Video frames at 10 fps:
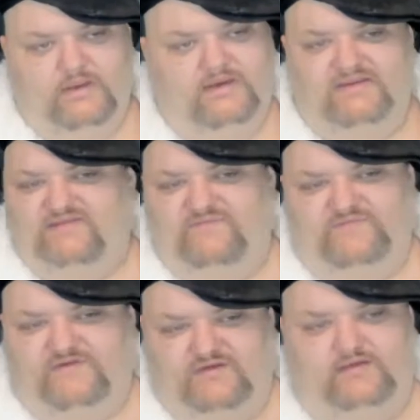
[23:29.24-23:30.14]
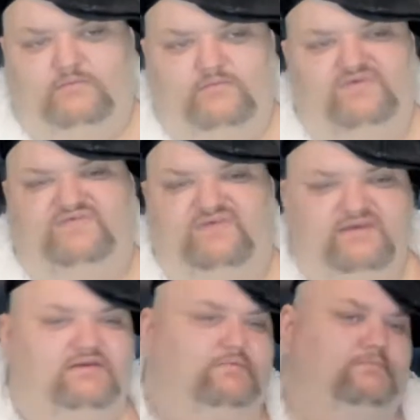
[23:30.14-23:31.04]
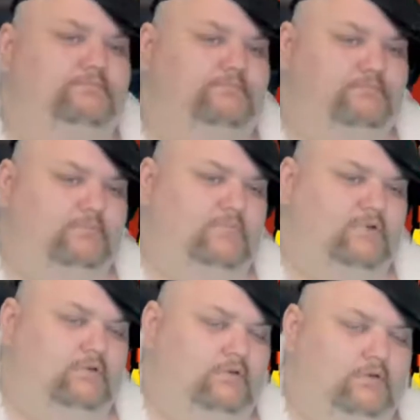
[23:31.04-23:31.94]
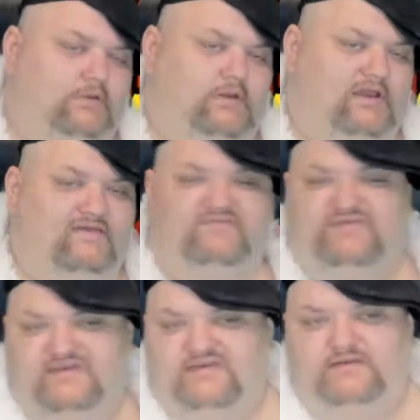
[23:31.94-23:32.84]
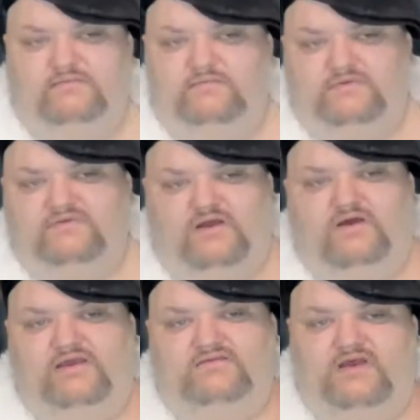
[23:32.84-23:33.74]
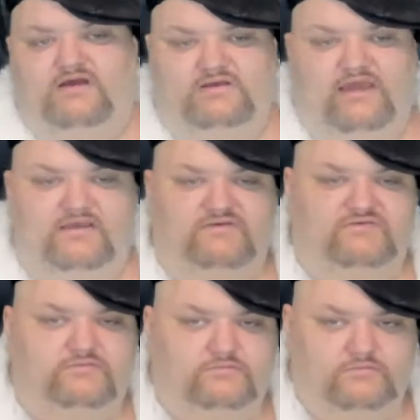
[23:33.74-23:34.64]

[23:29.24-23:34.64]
Is he forgetting we've seen him? I've seen him. He's Caucasian.